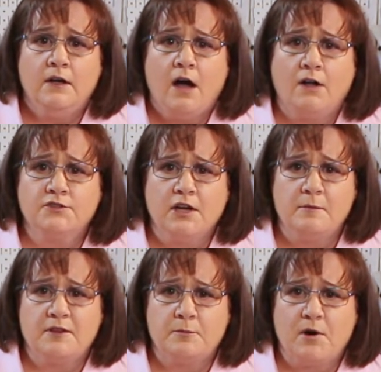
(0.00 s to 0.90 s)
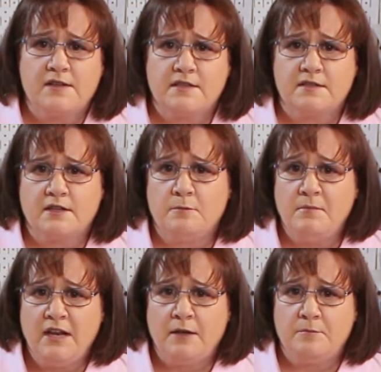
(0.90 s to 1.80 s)
I'll talk about the prices in a
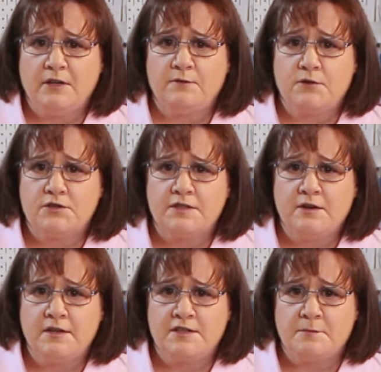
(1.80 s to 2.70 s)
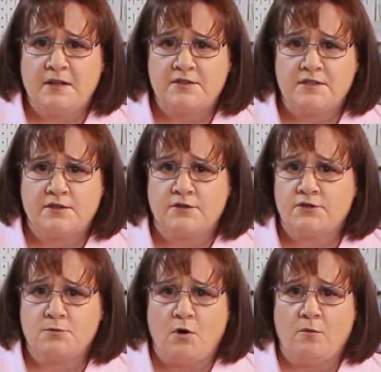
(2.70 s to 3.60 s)
minute, but if you're serious about
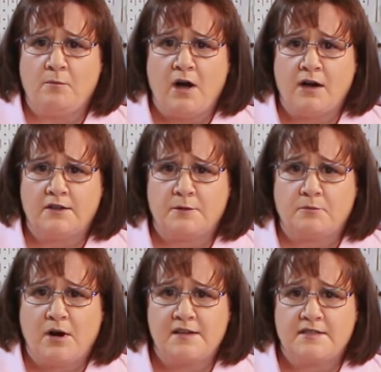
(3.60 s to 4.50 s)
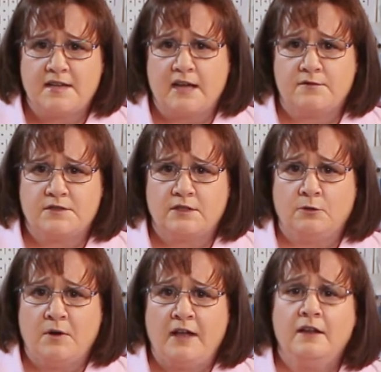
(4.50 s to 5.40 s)
stickers, you won't balk at the price tag of
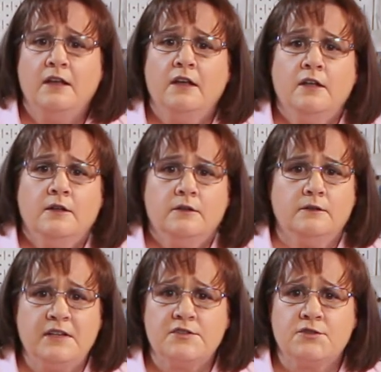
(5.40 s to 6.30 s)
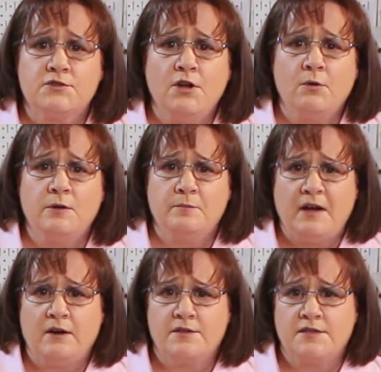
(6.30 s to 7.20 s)
Silhouette because there's no
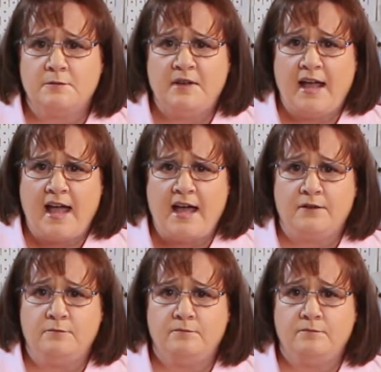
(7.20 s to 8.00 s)
comparison to be had.